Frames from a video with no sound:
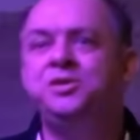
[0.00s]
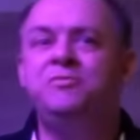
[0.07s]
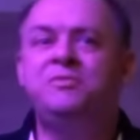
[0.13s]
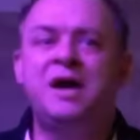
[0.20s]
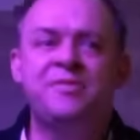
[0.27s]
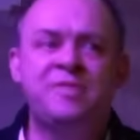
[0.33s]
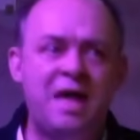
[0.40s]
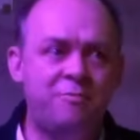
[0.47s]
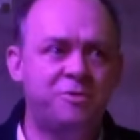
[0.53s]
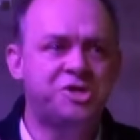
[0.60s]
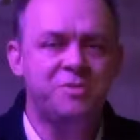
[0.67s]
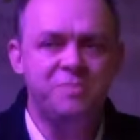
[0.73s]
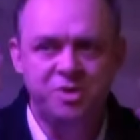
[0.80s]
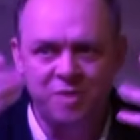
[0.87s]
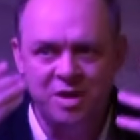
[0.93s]
You've got that
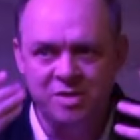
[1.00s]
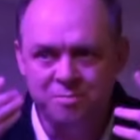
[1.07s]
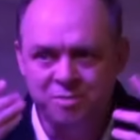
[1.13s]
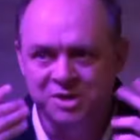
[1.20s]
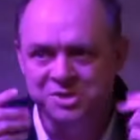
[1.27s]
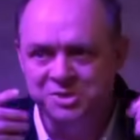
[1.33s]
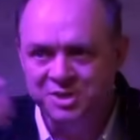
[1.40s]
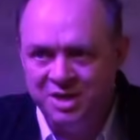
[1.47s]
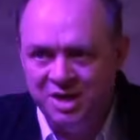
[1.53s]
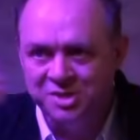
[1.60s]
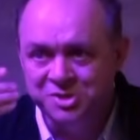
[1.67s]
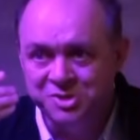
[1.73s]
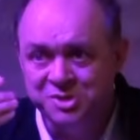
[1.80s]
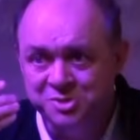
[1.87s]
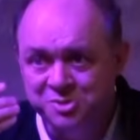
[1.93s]
which can be directly present to
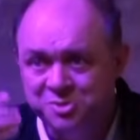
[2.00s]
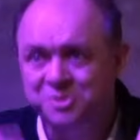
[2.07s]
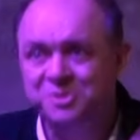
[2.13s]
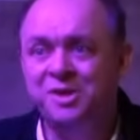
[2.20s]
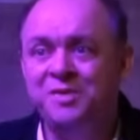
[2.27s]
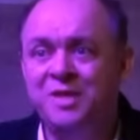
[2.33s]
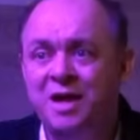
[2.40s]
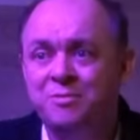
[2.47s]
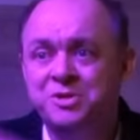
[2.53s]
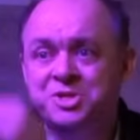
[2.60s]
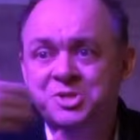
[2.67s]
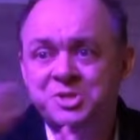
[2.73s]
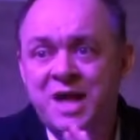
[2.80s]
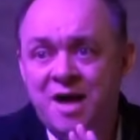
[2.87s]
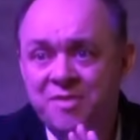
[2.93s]
consciousness and that which
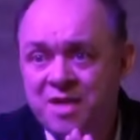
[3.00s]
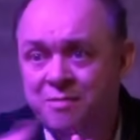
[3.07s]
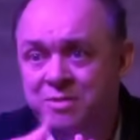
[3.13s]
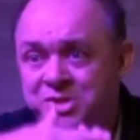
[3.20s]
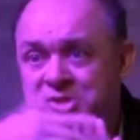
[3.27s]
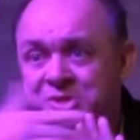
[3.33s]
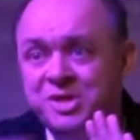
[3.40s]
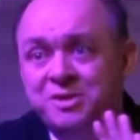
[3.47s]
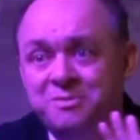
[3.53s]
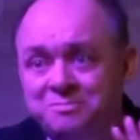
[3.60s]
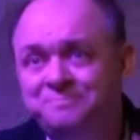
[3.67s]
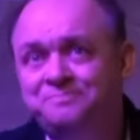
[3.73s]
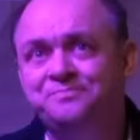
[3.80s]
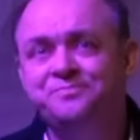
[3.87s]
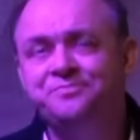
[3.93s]
is not, that which is hidden.